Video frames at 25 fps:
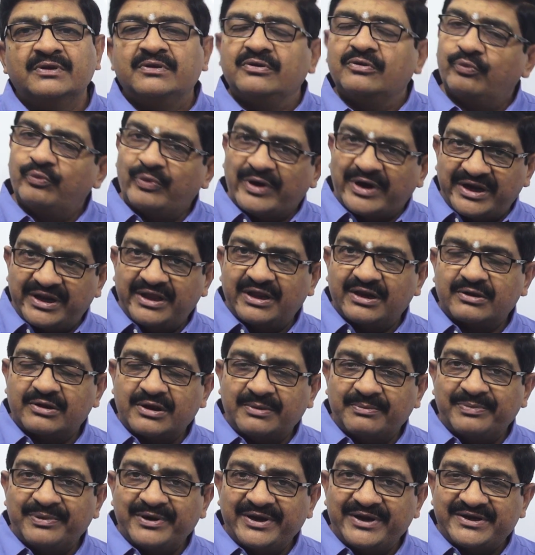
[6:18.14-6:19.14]
1 year
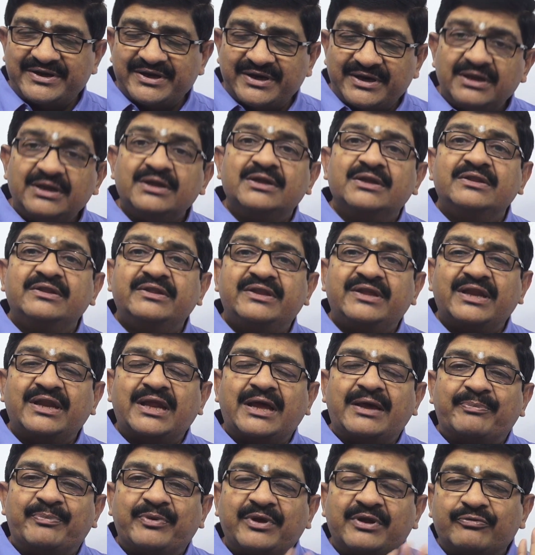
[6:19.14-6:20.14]
completed, then
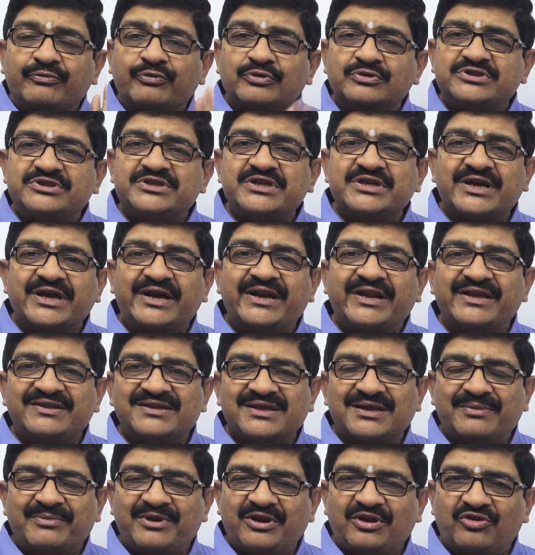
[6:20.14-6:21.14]
appear for G card
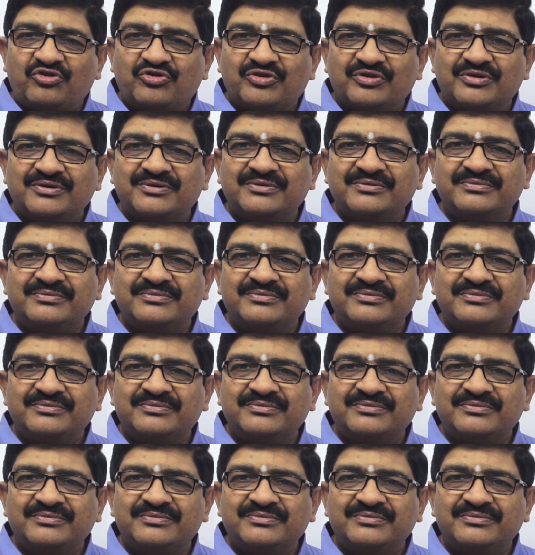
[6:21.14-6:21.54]
examination.